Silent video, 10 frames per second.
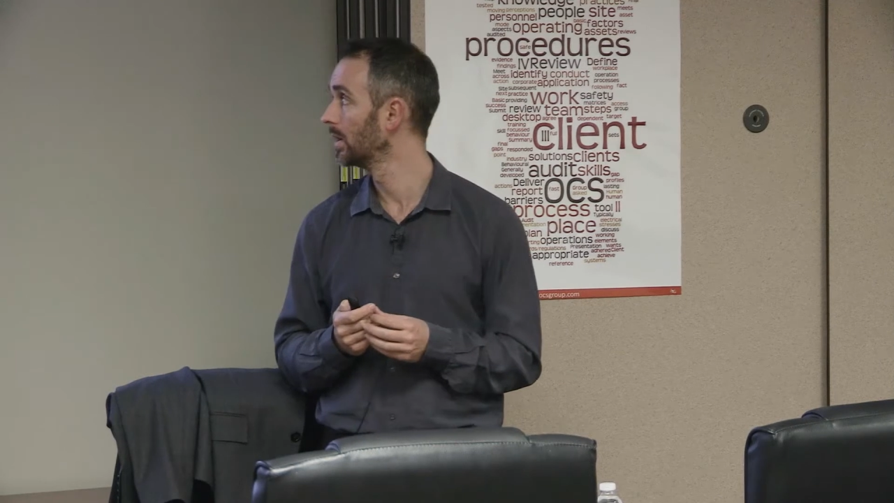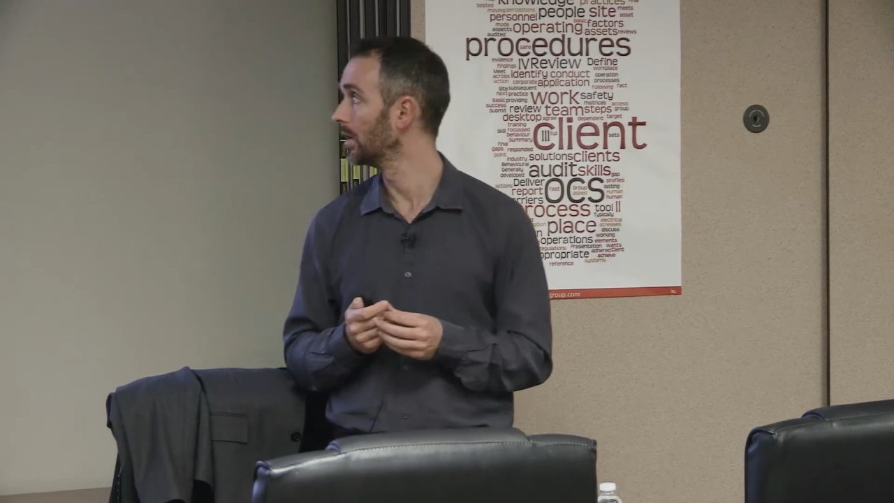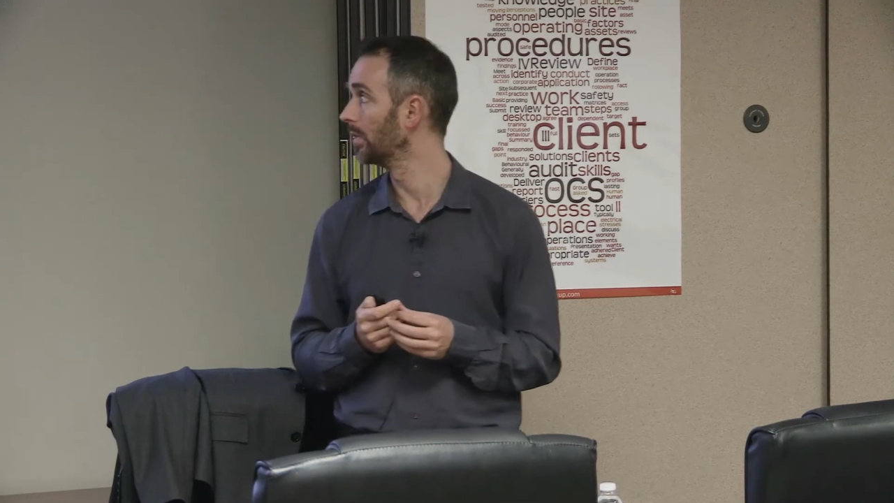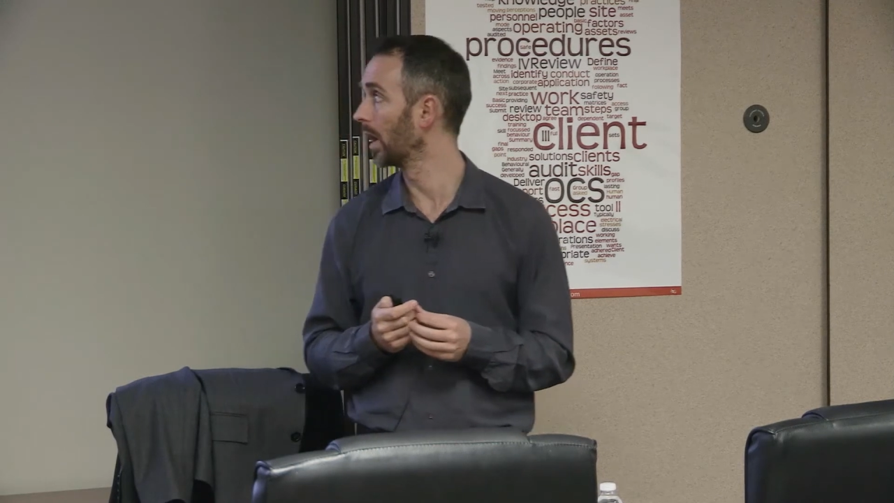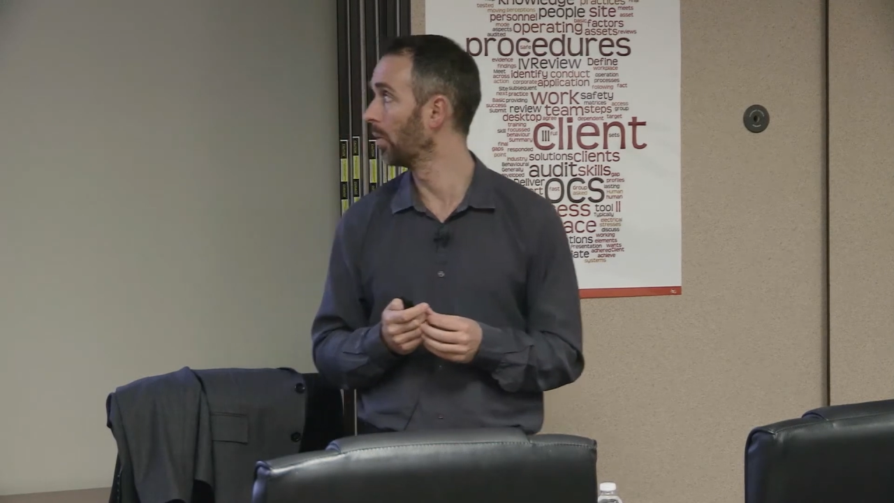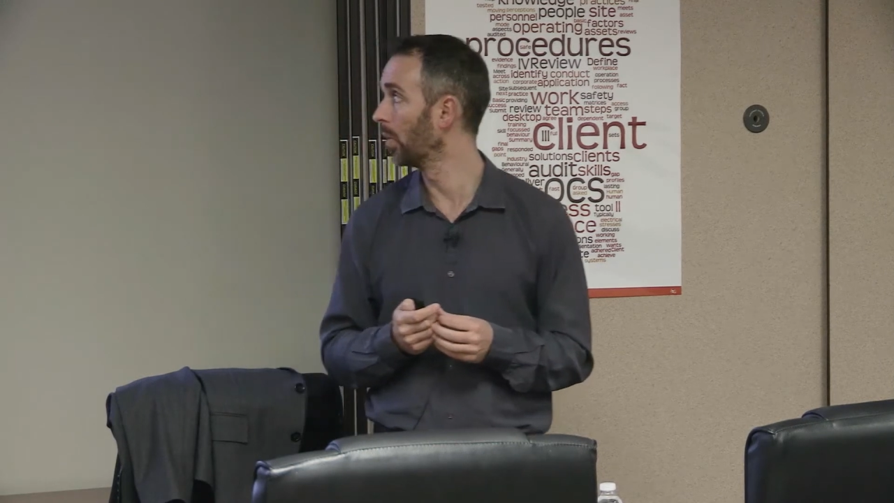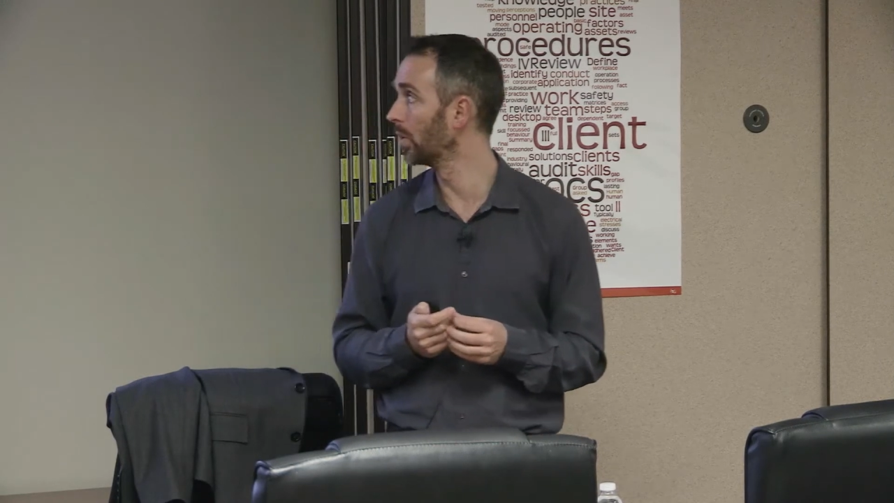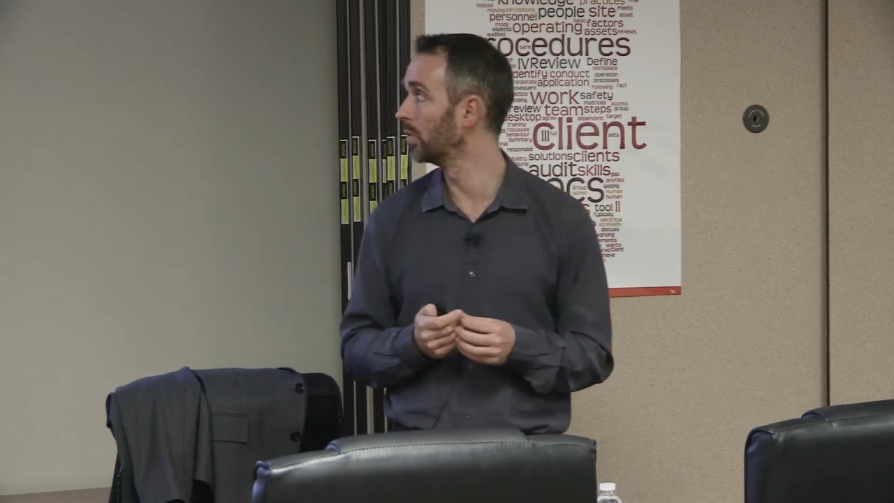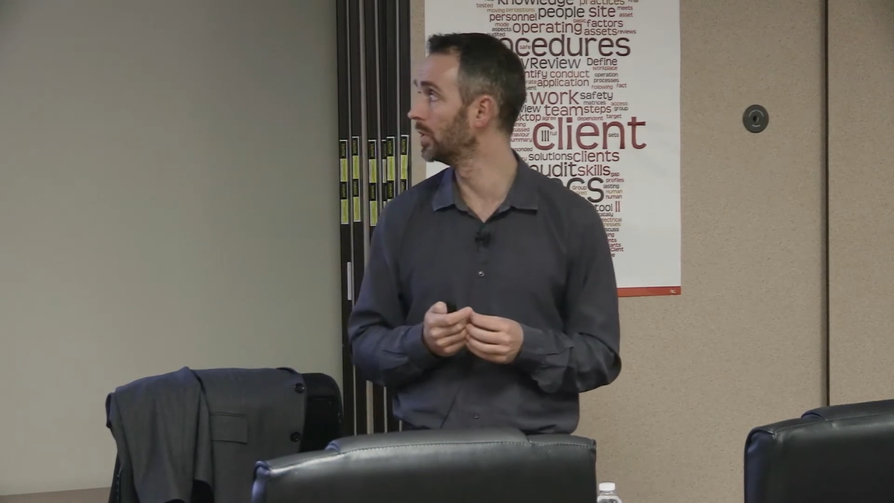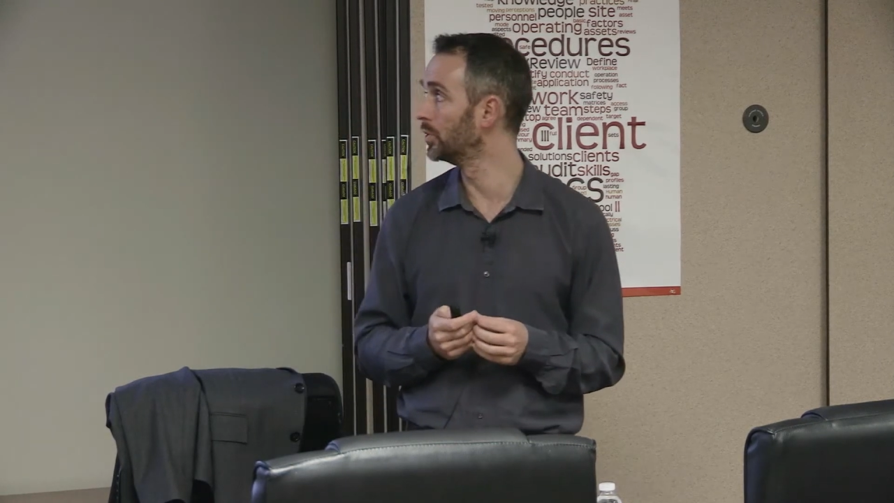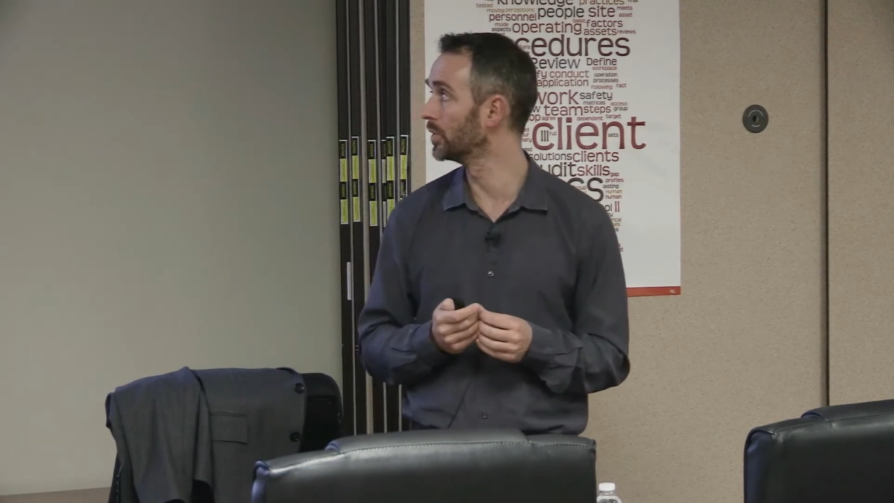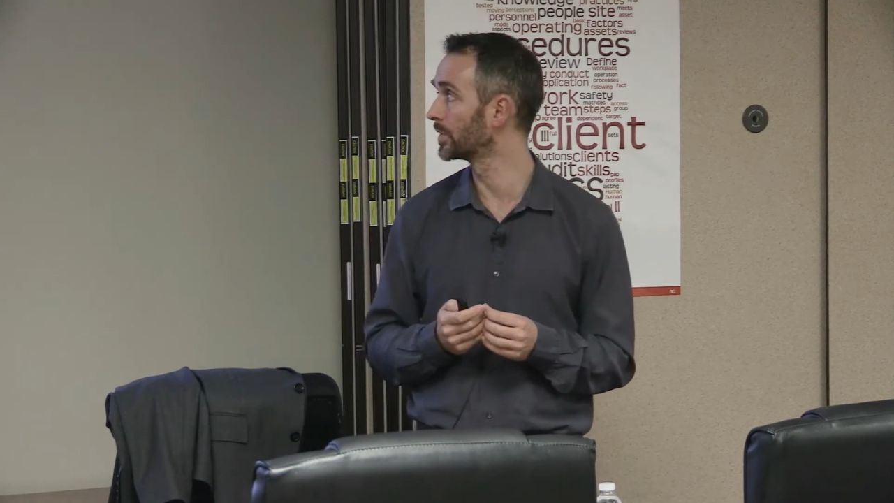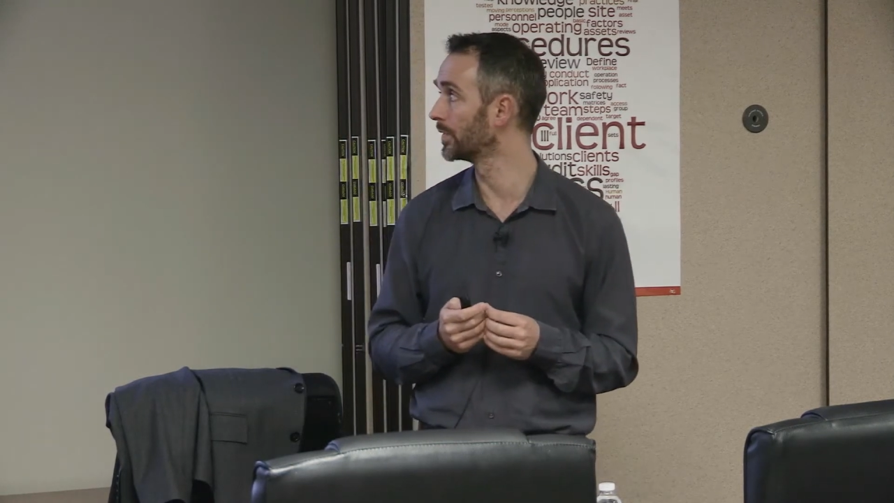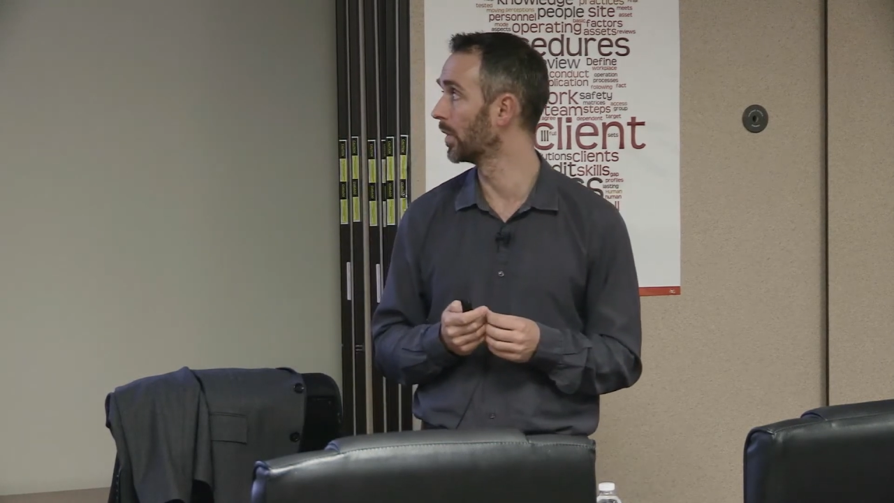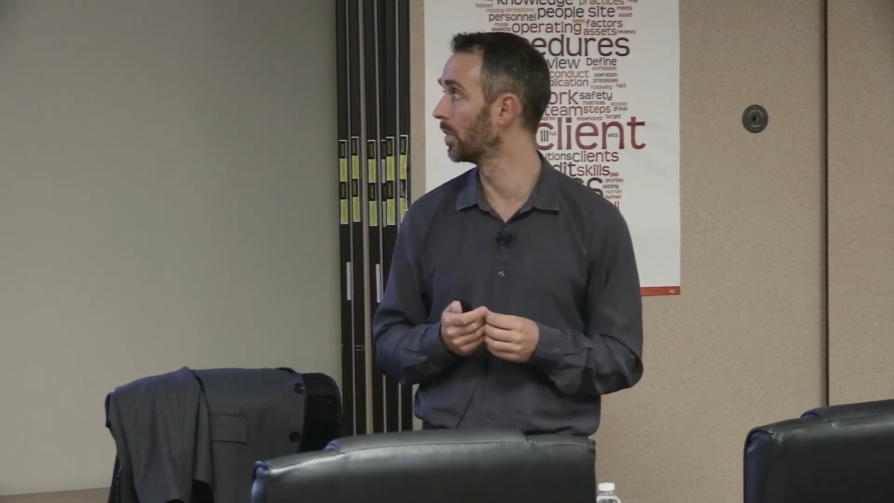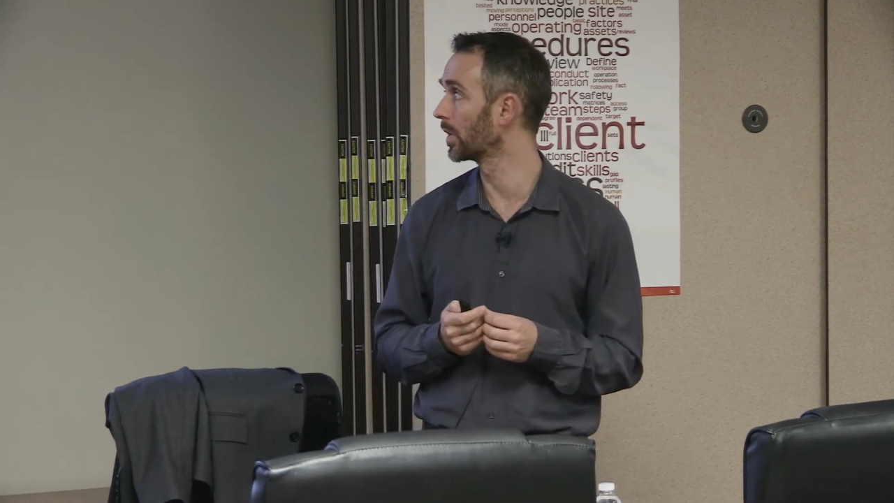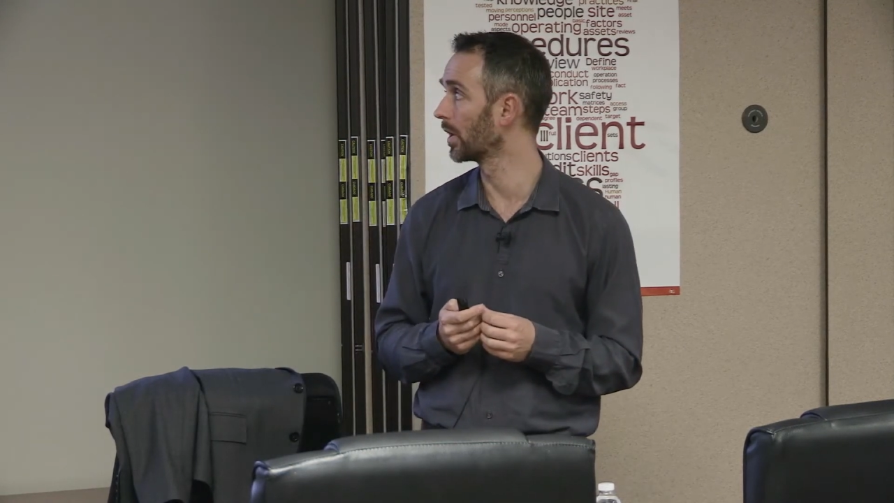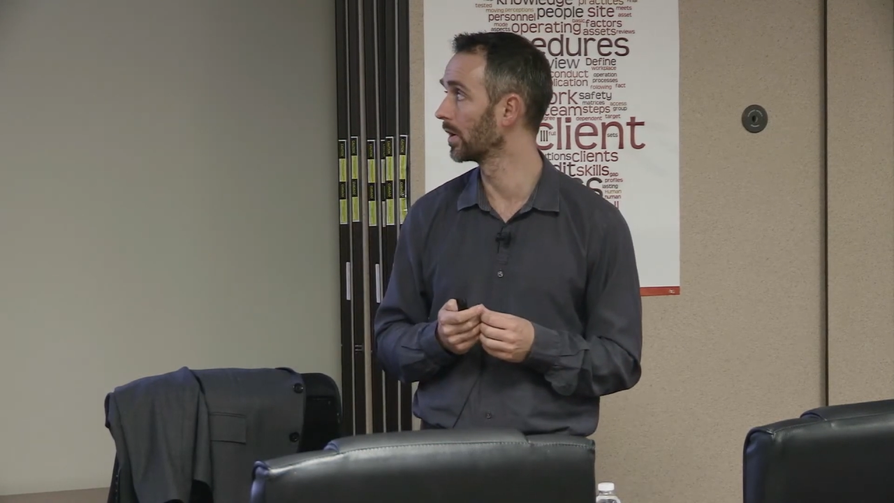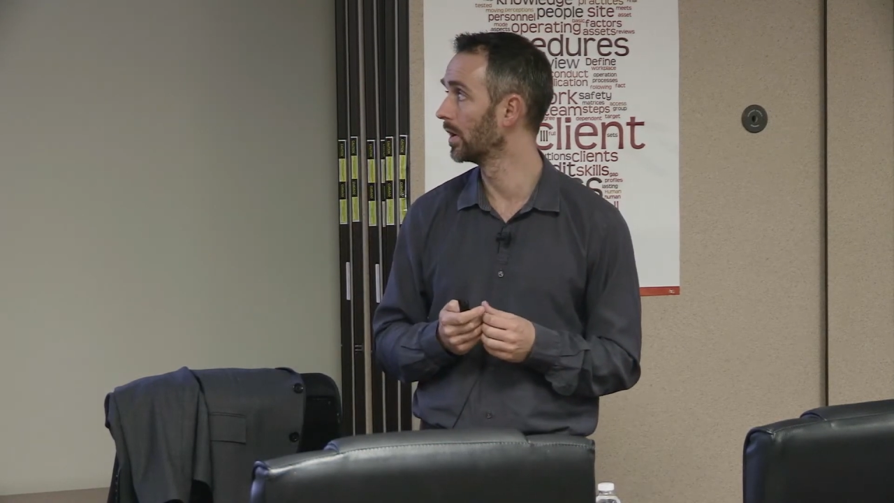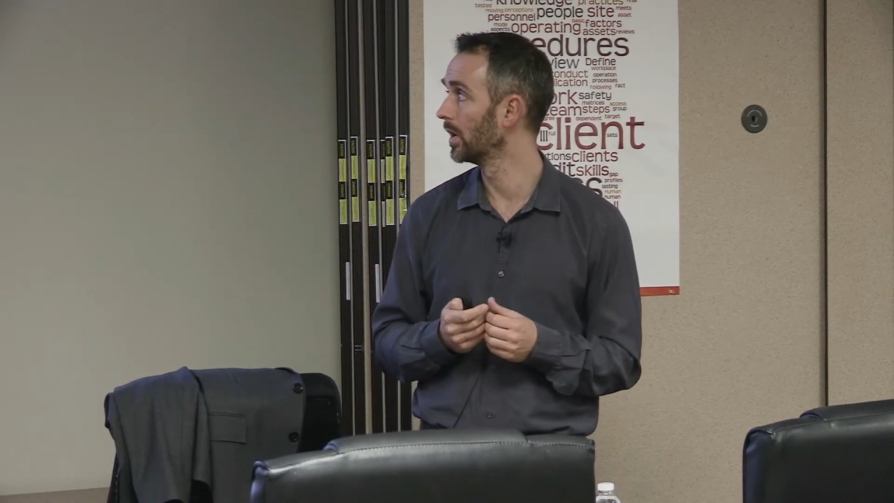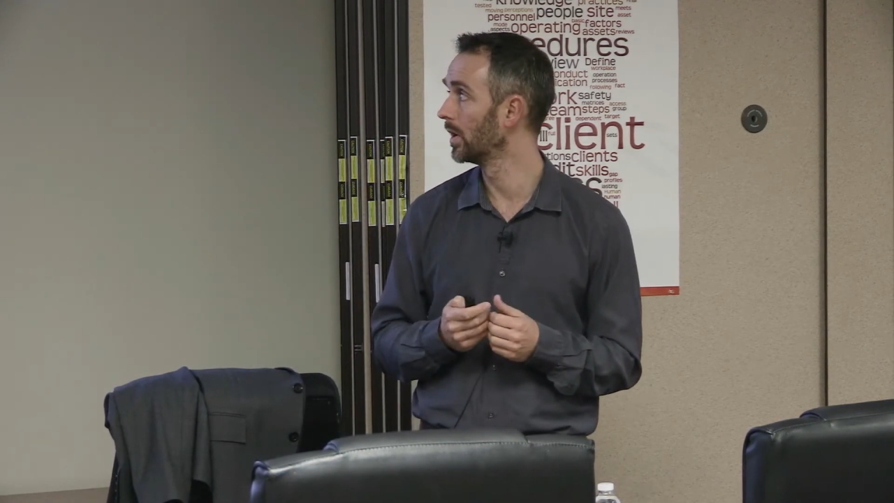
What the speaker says: that will reduce the fault current.